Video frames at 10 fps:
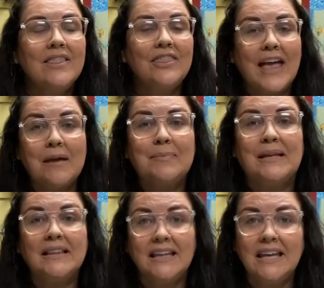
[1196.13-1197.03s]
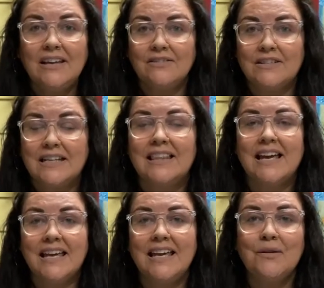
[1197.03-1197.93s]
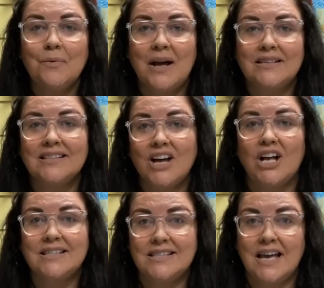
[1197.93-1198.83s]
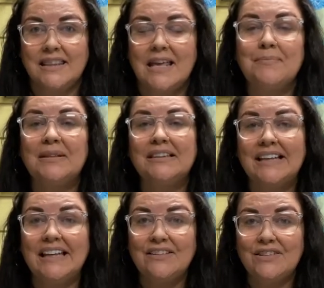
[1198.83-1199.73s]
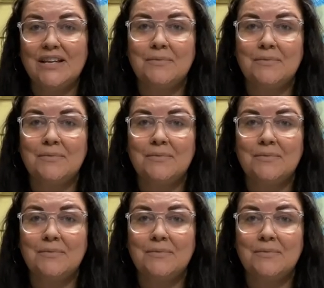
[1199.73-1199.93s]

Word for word: they believed that he was God's son. They believed he